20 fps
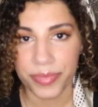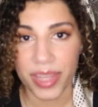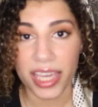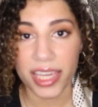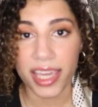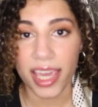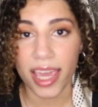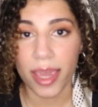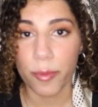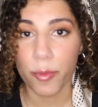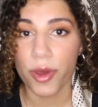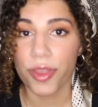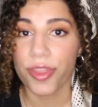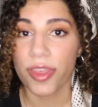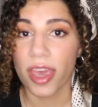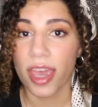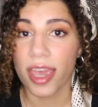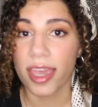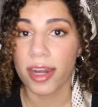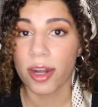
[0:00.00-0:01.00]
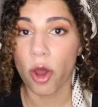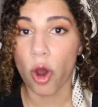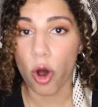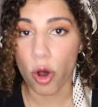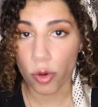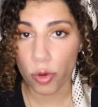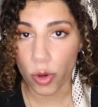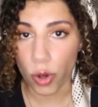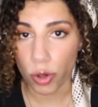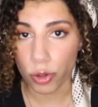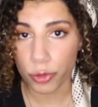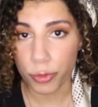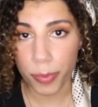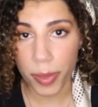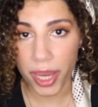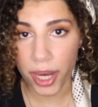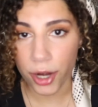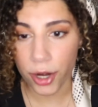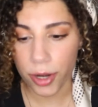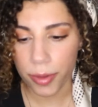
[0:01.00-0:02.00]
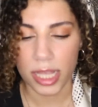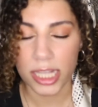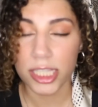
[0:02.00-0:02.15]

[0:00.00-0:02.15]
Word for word: It came with an all gold pair.